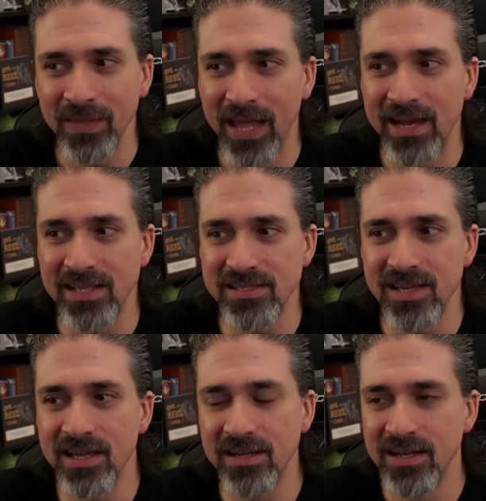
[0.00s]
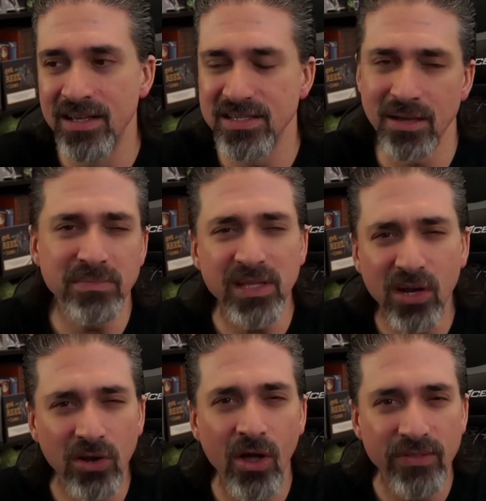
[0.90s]
and it said something
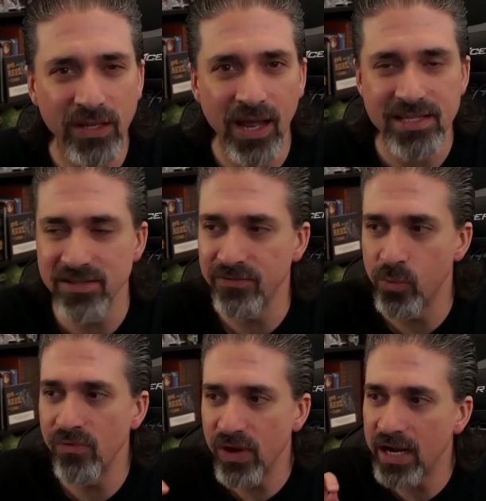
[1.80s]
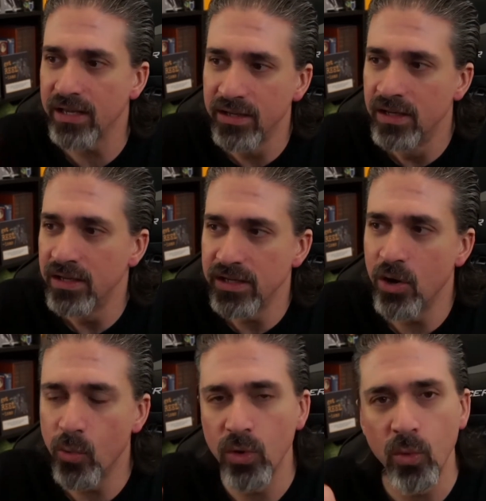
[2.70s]
along the lines of, we've got to, you
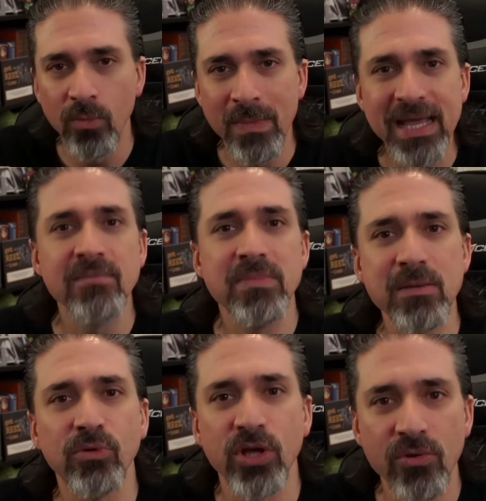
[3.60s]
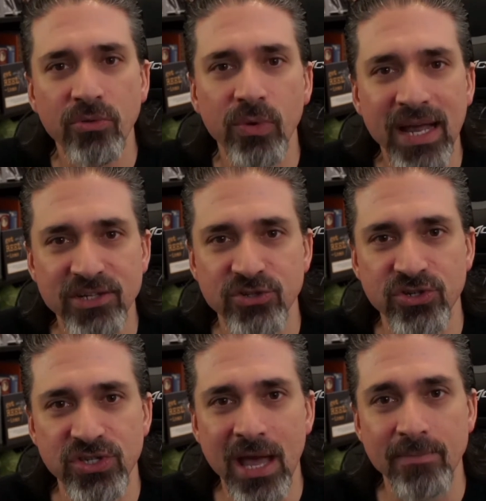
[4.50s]
know, we're making people go through an extra
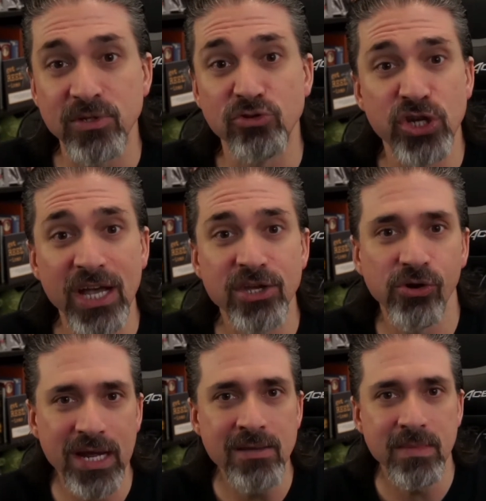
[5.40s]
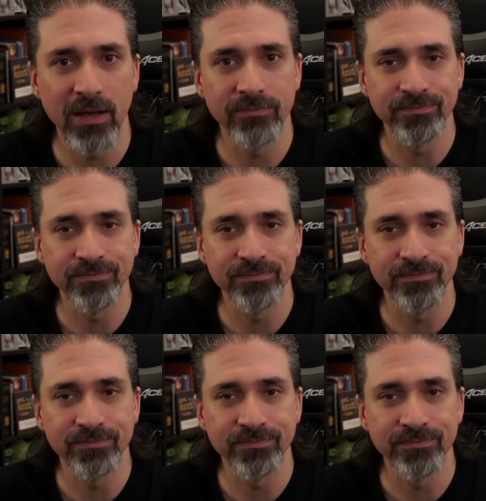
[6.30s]
step, so check your email.